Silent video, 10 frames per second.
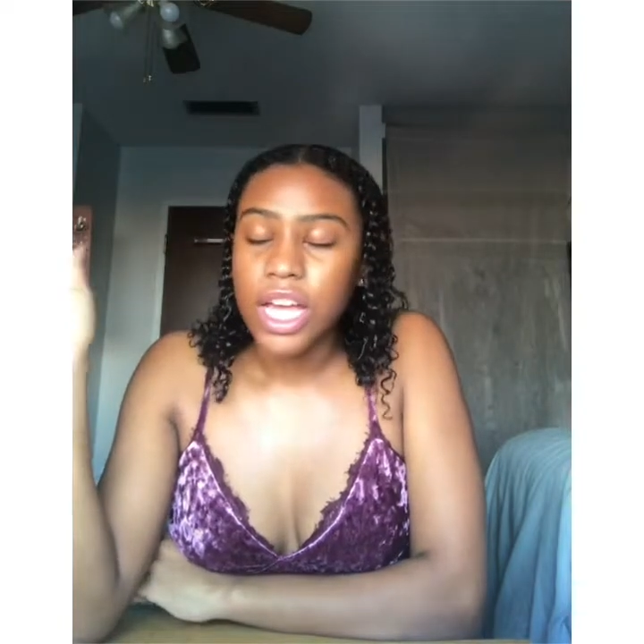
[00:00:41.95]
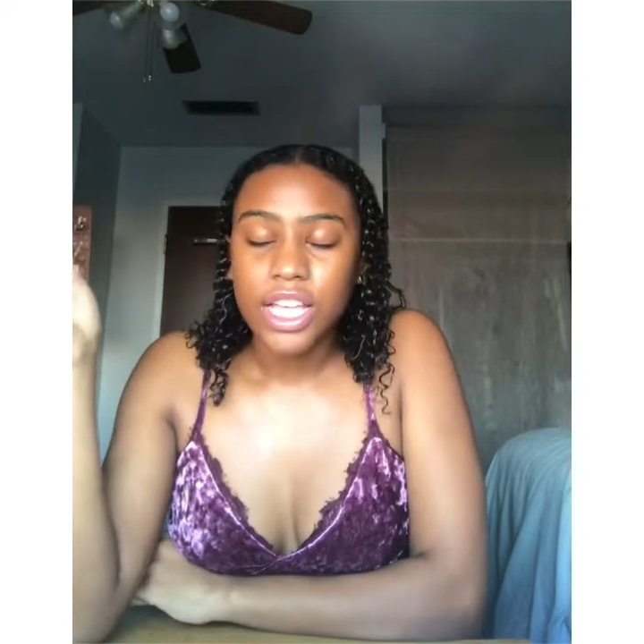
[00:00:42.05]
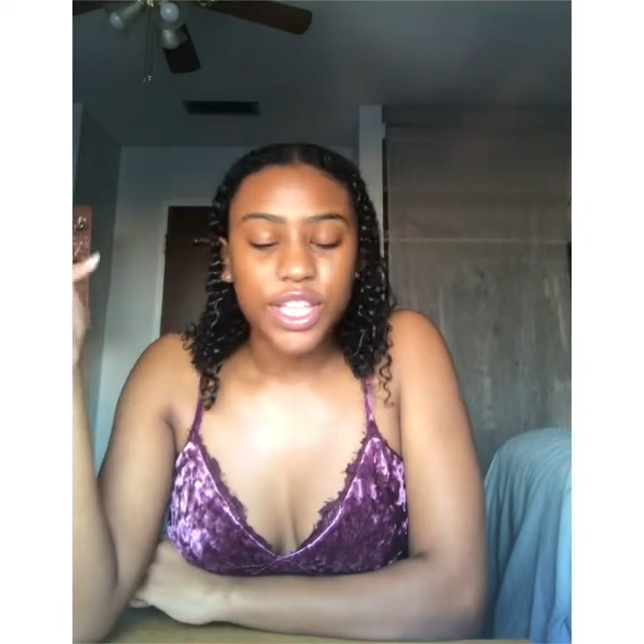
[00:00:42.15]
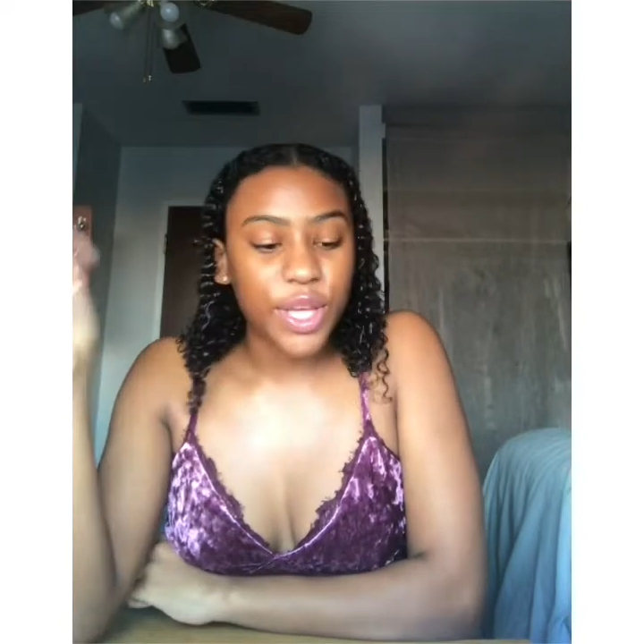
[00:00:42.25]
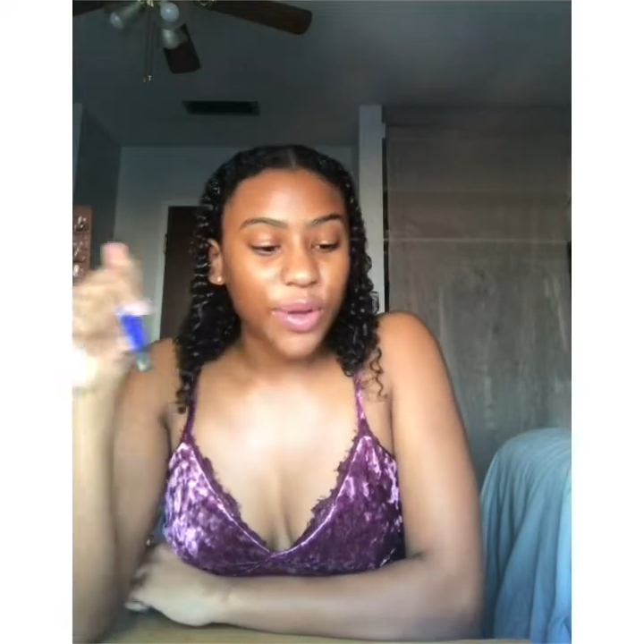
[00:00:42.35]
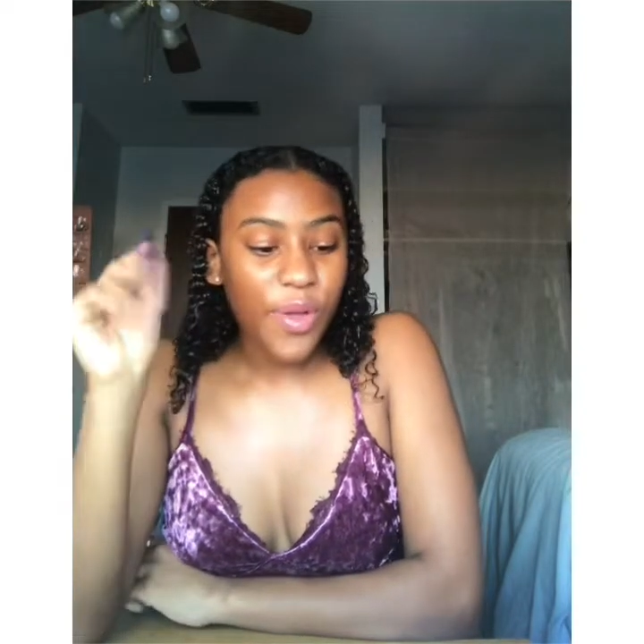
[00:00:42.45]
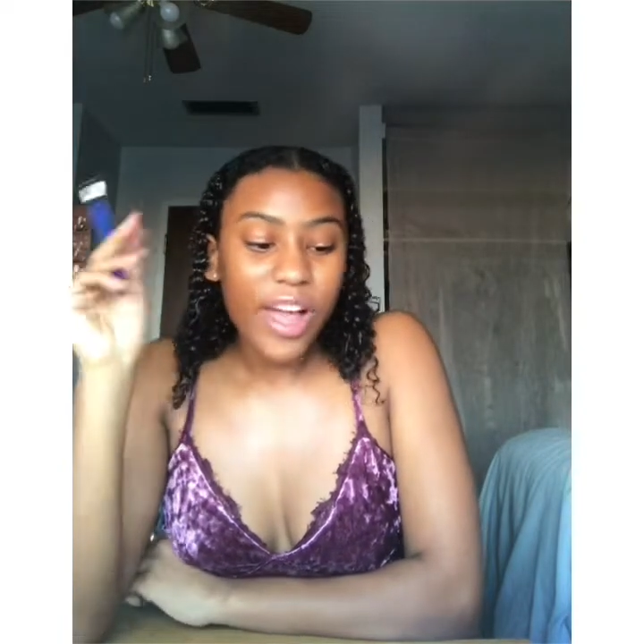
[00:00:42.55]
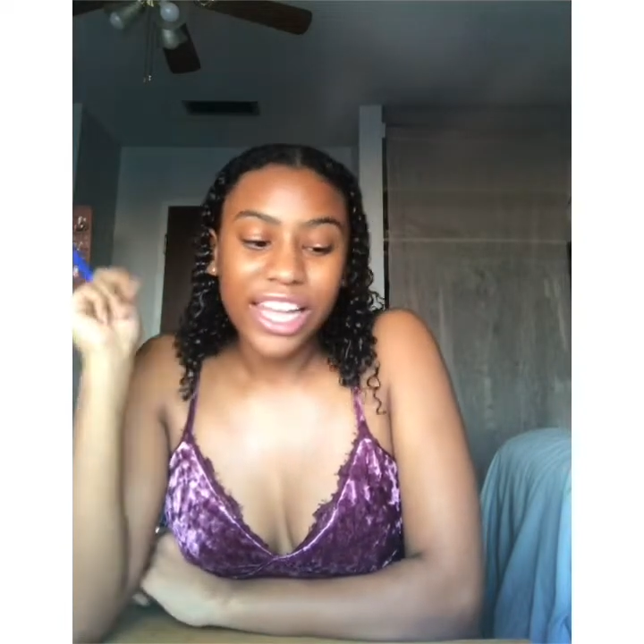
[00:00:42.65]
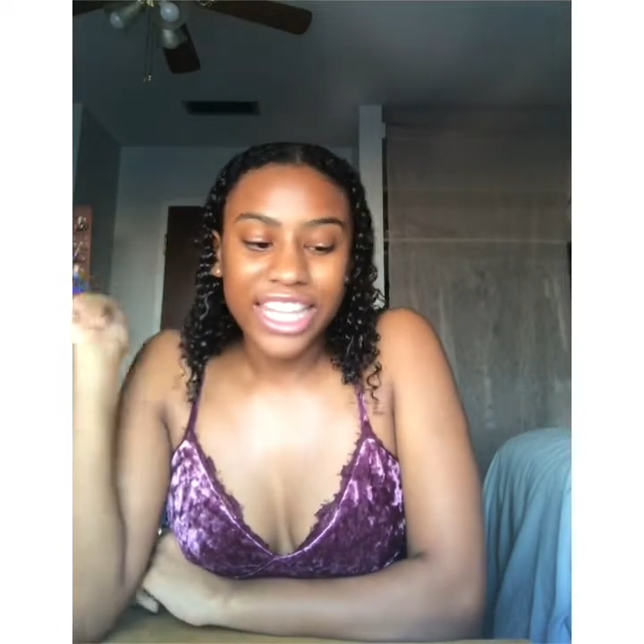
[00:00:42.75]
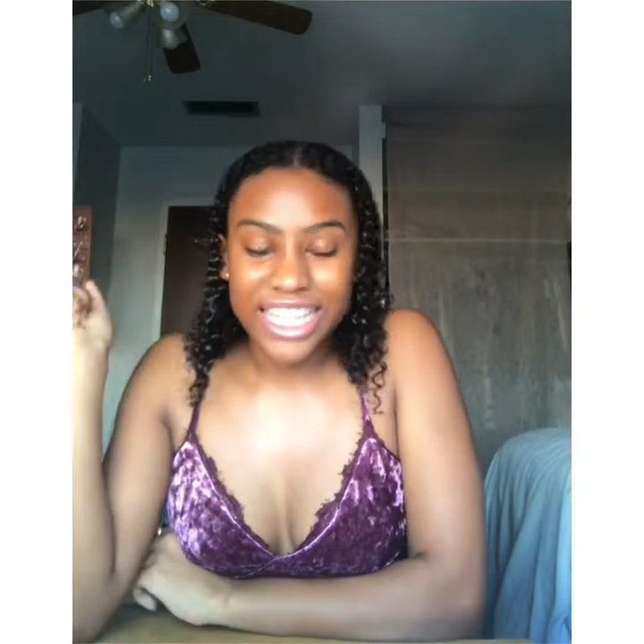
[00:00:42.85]
So
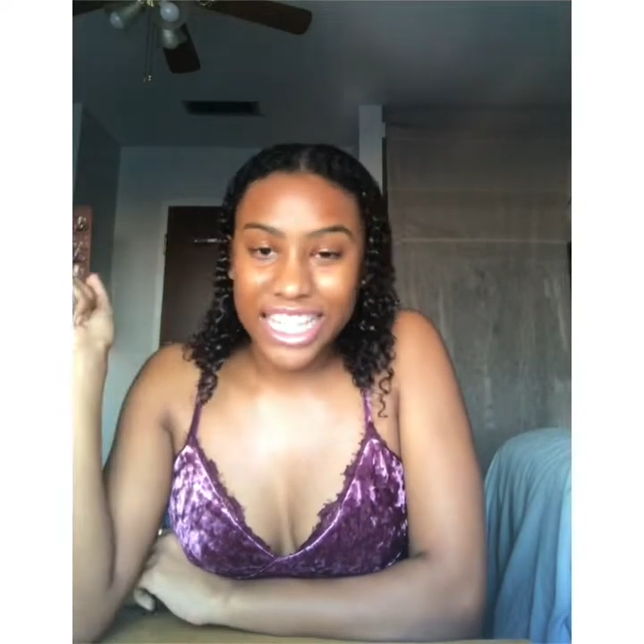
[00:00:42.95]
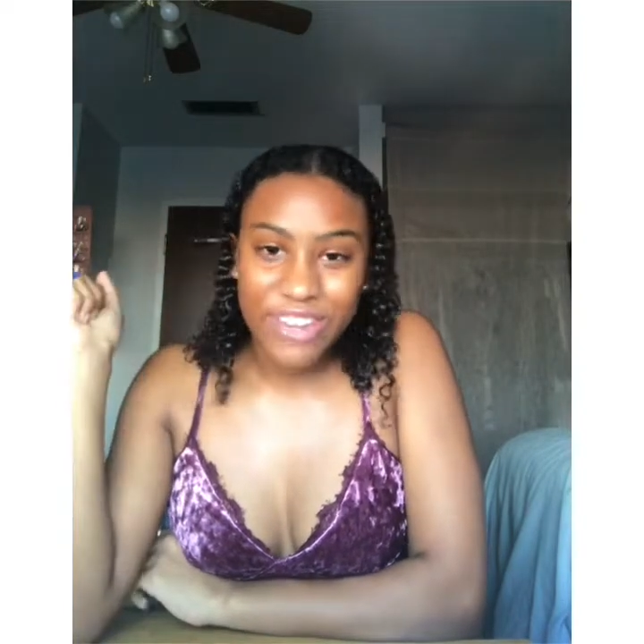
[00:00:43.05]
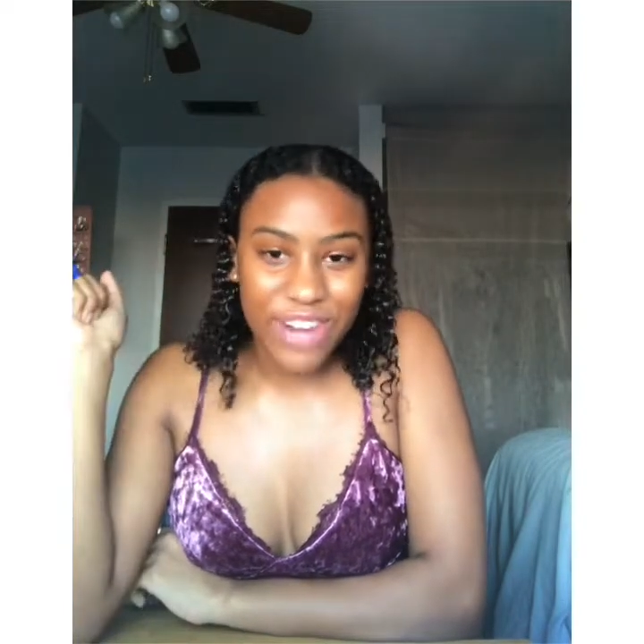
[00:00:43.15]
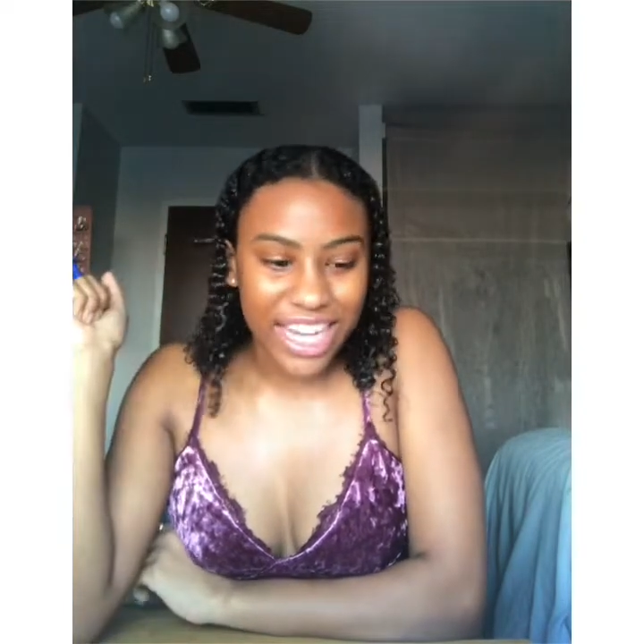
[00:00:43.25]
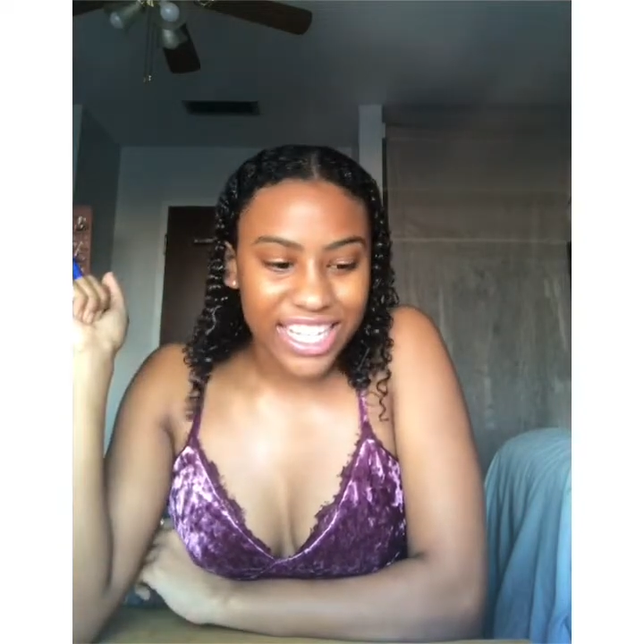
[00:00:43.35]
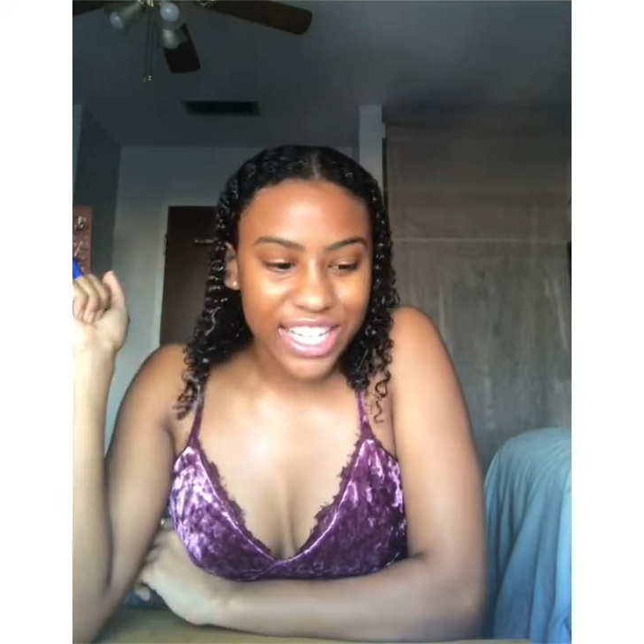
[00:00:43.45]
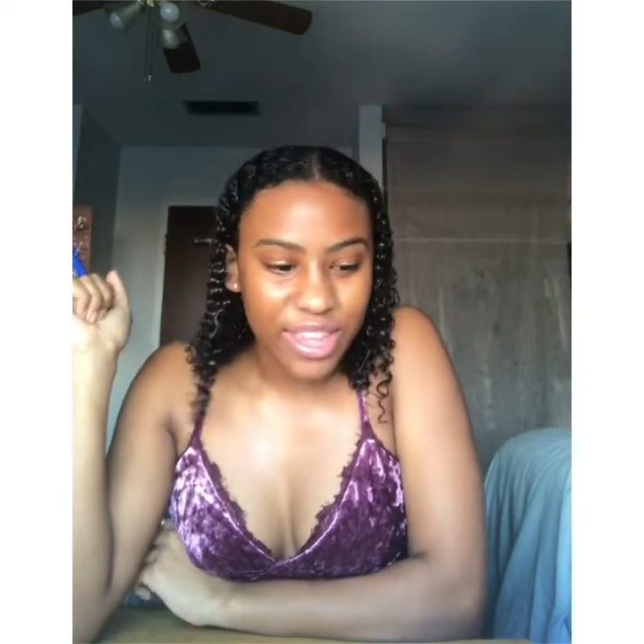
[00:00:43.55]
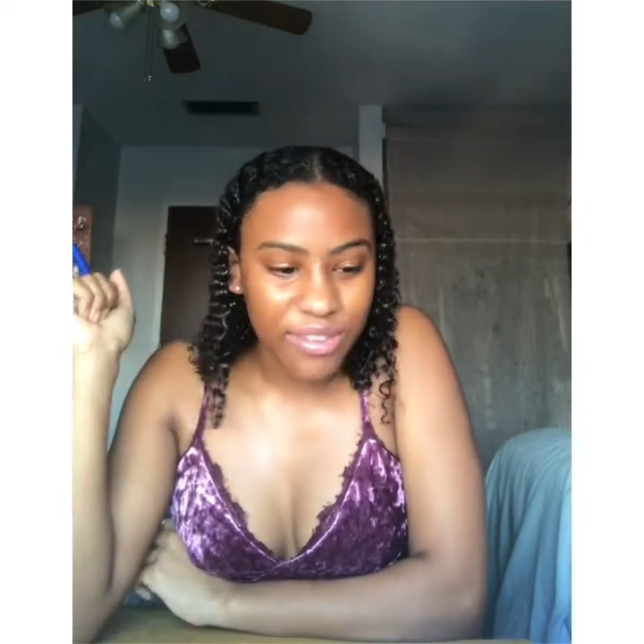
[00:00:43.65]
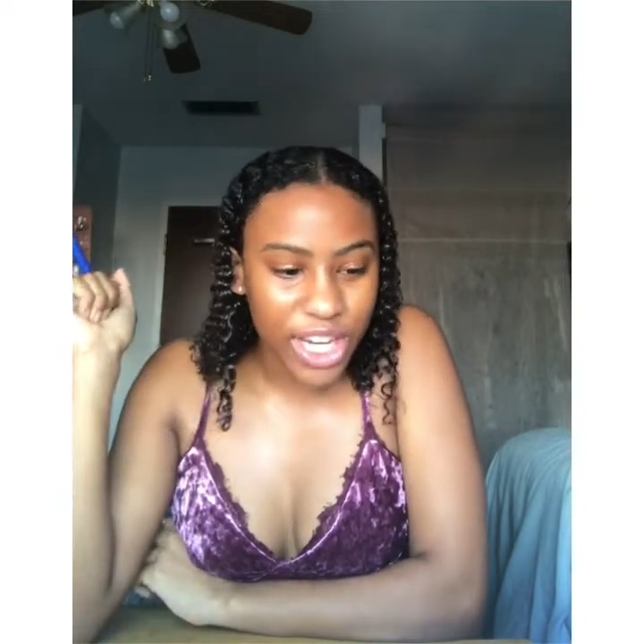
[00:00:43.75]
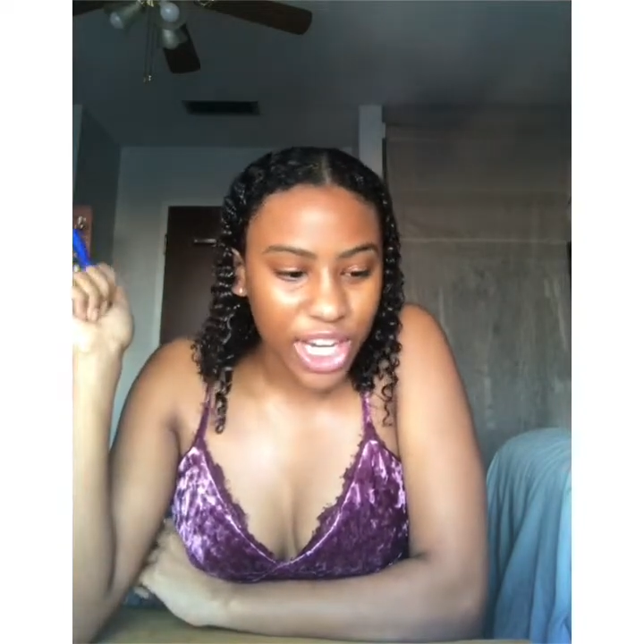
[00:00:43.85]
let's get right into
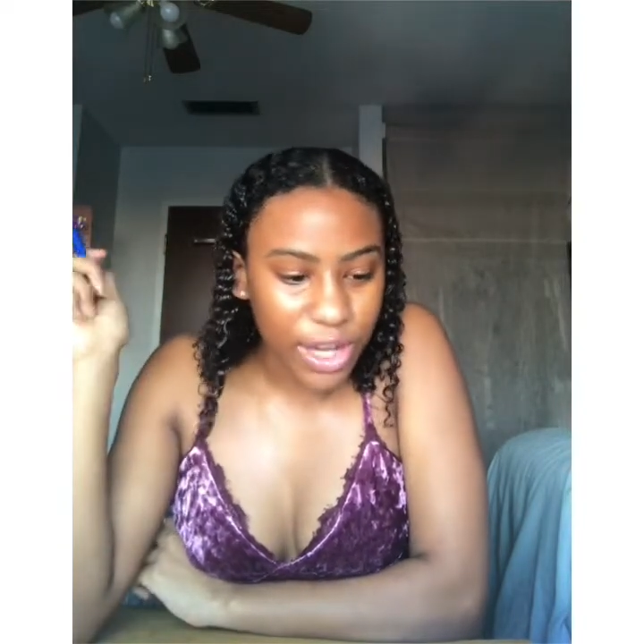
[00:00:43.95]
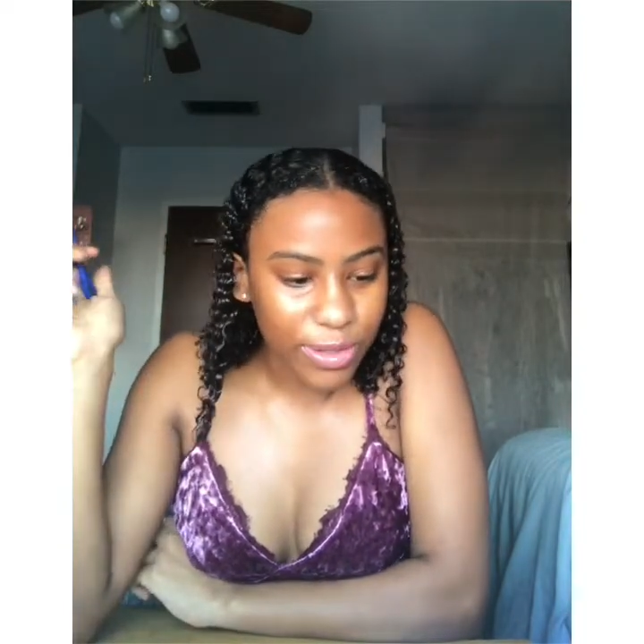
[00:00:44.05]
the video.